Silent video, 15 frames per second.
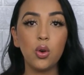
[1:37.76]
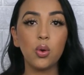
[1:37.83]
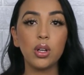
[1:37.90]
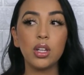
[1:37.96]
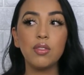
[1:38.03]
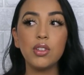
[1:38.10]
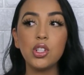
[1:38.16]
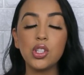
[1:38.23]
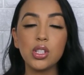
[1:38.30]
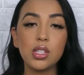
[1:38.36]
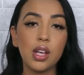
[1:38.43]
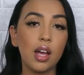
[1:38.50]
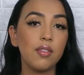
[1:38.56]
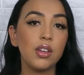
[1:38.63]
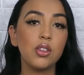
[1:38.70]
or even
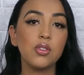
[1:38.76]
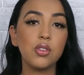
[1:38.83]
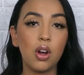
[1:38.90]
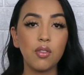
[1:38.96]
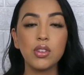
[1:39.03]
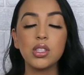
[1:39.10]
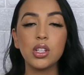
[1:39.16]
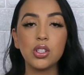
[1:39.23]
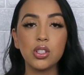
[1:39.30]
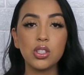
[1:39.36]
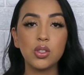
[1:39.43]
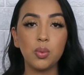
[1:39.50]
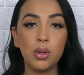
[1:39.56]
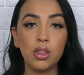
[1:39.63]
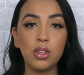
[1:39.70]
just having those
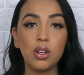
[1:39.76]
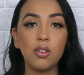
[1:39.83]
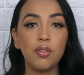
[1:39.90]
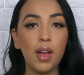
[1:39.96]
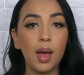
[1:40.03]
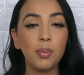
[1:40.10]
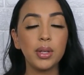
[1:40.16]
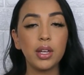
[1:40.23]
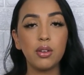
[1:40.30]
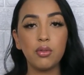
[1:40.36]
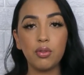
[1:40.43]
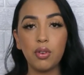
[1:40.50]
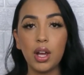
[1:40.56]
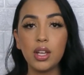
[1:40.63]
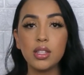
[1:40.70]
conversations with your family
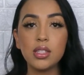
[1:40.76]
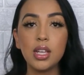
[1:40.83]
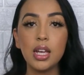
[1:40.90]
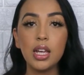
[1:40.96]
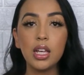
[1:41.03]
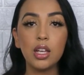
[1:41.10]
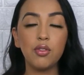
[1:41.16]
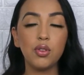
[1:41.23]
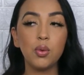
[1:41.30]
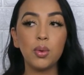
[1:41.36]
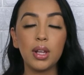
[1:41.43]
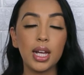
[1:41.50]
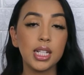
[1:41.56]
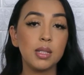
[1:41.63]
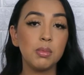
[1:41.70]
and friends if you
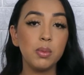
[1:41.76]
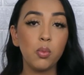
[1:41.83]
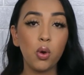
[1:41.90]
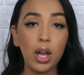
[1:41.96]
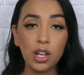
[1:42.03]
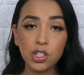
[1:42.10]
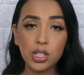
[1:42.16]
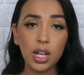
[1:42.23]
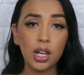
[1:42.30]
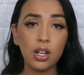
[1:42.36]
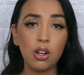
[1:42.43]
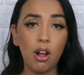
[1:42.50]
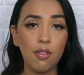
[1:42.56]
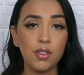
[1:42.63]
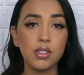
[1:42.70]
would like to be more
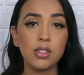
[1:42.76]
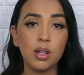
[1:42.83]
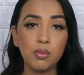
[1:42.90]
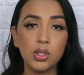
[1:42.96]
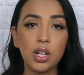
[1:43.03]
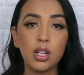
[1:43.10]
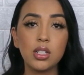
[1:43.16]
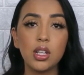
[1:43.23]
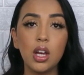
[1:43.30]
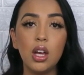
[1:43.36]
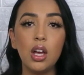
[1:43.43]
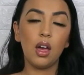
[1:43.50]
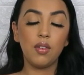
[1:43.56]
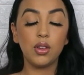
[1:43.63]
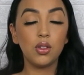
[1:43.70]
educated on the subject.
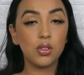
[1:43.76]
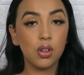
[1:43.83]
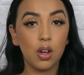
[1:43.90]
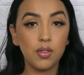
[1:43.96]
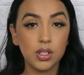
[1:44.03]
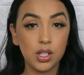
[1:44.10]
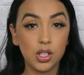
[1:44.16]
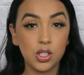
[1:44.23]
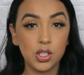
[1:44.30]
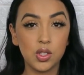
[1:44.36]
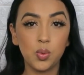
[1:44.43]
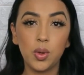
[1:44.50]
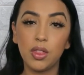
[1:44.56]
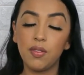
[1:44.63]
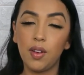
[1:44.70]
Having those
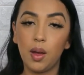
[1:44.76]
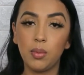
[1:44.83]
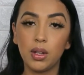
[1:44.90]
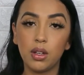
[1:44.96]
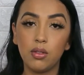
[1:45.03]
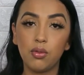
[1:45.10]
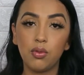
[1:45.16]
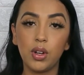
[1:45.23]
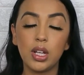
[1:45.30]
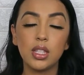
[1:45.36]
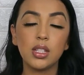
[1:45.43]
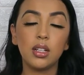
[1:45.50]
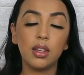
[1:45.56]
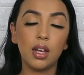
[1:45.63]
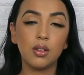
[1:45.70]
conversations with family and
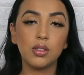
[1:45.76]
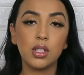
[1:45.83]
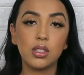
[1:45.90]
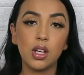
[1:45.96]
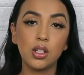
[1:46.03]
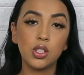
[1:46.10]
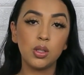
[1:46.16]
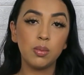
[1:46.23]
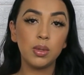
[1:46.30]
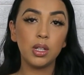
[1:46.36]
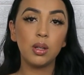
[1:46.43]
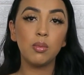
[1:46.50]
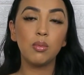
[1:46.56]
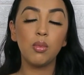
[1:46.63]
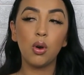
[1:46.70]
friends allows us to
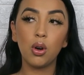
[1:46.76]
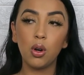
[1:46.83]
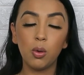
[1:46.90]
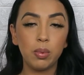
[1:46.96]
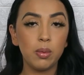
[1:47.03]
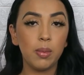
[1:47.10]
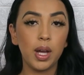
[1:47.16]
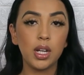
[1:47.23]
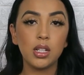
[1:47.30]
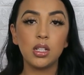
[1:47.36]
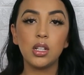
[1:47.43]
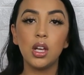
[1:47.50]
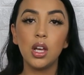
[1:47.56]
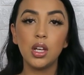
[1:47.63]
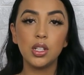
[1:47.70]
be more
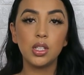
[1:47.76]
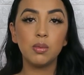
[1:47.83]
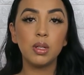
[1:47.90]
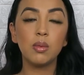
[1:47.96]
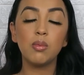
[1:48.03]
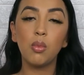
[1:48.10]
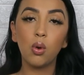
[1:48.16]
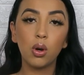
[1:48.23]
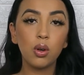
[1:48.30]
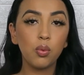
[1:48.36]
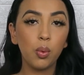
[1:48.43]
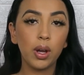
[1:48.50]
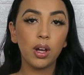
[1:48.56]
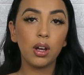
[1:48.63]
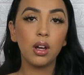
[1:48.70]
open-minded, to be more
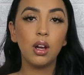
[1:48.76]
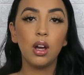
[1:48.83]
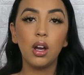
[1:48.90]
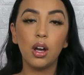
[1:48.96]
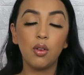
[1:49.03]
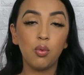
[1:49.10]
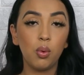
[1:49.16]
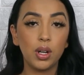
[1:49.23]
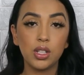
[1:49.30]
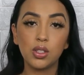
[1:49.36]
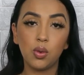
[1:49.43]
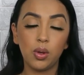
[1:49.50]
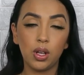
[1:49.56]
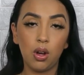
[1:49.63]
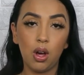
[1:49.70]
aware of what is
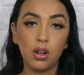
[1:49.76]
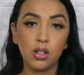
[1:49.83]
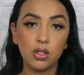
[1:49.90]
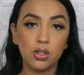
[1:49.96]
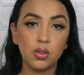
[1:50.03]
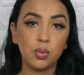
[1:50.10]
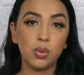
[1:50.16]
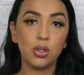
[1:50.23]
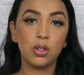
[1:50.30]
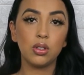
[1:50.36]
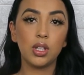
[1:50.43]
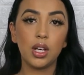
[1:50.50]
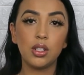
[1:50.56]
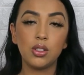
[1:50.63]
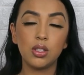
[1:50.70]
going on in this
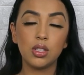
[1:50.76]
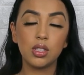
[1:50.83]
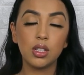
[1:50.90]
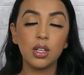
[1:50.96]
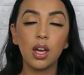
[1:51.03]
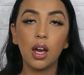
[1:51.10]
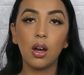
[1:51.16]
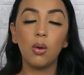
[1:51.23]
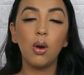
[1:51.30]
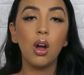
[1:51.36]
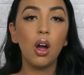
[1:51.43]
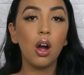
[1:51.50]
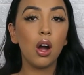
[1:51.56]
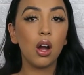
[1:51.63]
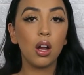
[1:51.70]
world, and to see how
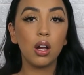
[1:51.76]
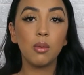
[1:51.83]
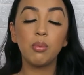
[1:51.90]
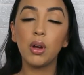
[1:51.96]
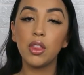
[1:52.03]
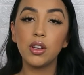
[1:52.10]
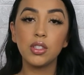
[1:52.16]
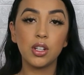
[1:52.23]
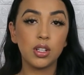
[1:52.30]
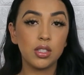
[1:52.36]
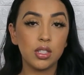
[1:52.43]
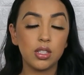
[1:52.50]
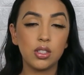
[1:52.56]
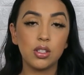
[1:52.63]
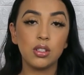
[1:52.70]
our brothers, our
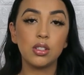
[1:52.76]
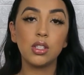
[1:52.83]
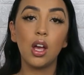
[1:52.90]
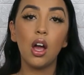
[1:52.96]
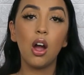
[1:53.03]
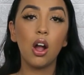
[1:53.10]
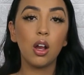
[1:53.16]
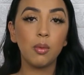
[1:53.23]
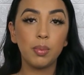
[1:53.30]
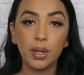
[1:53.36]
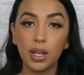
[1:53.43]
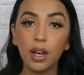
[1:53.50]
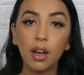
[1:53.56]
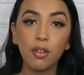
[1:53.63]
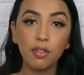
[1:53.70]
sisters are
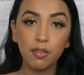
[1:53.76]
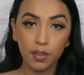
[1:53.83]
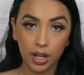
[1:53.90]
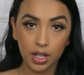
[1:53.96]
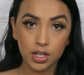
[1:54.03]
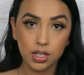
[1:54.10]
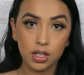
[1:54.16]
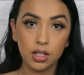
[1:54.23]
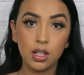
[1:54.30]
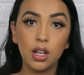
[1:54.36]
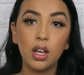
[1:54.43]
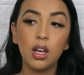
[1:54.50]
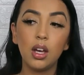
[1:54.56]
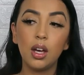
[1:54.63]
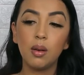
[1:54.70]
being affected
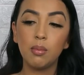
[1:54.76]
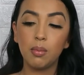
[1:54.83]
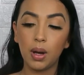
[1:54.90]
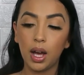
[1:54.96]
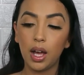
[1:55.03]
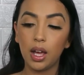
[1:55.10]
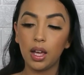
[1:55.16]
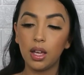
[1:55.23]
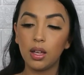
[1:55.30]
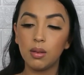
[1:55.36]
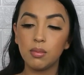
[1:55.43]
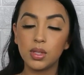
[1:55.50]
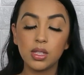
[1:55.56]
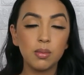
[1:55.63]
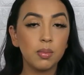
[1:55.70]
by
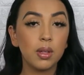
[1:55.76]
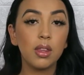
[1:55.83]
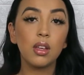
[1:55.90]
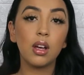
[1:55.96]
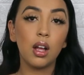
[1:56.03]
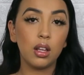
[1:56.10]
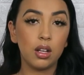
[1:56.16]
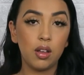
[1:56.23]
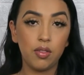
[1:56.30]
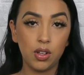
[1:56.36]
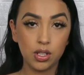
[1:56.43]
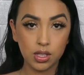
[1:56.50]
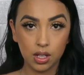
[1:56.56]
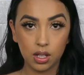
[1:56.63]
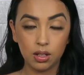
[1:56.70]
simply the color of
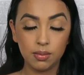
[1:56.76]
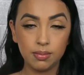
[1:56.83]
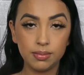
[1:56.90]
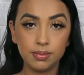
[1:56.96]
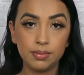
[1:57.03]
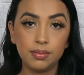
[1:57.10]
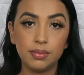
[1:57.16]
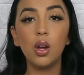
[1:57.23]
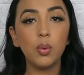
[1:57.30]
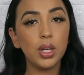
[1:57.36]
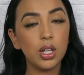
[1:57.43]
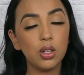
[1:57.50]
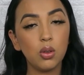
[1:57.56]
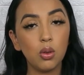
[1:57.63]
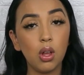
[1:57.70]
their skin. We
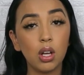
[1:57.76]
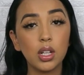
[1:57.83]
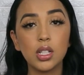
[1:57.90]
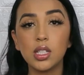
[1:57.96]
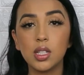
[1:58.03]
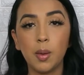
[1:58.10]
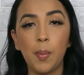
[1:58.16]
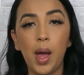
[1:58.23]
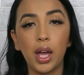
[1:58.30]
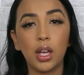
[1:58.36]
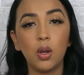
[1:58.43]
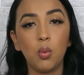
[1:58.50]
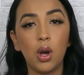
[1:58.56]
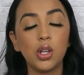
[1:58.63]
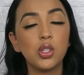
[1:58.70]
can no longer sit back
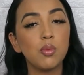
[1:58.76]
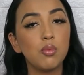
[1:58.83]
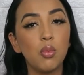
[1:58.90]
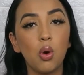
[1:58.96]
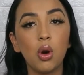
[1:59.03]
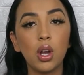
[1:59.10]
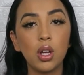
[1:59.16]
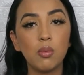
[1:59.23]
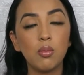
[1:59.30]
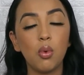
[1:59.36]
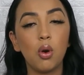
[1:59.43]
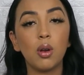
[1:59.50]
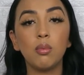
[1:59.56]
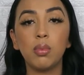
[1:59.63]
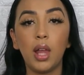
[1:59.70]
and watch more and
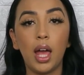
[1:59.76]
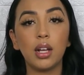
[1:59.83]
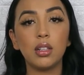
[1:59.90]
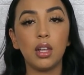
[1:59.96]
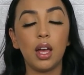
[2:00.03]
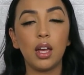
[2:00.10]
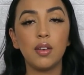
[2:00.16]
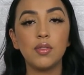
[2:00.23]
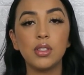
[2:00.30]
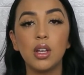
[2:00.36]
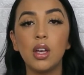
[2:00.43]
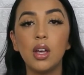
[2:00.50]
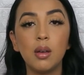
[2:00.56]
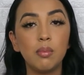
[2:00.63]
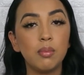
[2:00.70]
more Black lives,
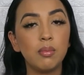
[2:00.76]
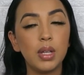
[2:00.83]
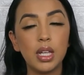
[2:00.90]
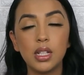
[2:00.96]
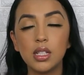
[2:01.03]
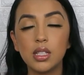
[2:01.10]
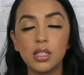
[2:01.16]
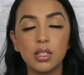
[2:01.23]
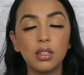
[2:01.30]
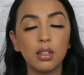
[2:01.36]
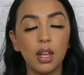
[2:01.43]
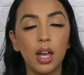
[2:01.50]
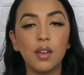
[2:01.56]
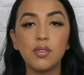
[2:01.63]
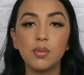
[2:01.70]
innocent
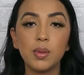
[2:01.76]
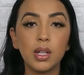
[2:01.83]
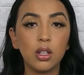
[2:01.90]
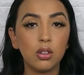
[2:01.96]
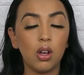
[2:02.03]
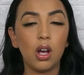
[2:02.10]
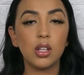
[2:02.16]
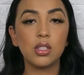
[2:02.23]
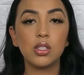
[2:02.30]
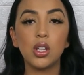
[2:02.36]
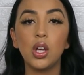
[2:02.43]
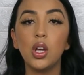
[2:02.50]
lives being lost